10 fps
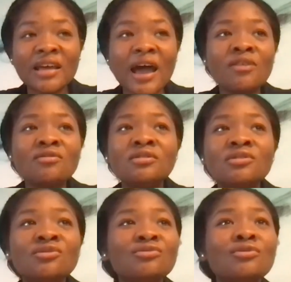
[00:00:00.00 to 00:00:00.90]
I don't
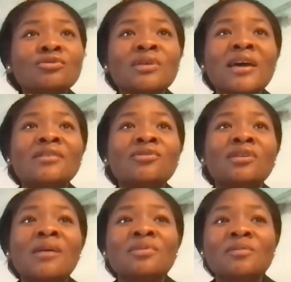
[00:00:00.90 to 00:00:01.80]
need to go to any
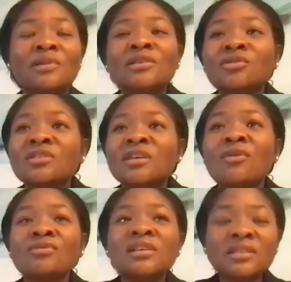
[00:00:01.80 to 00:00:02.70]
other big place because I
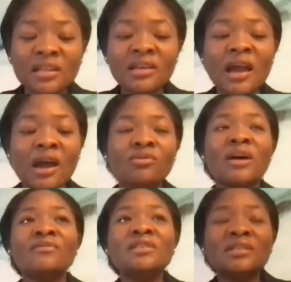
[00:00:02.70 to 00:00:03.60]
could
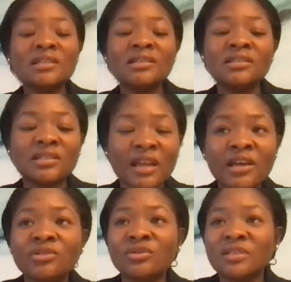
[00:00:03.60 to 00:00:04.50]
have easily
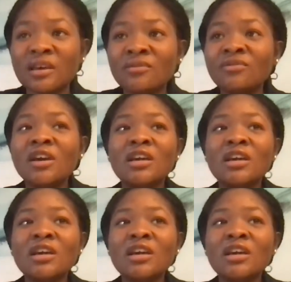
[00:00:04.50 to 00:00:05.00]
decided to serve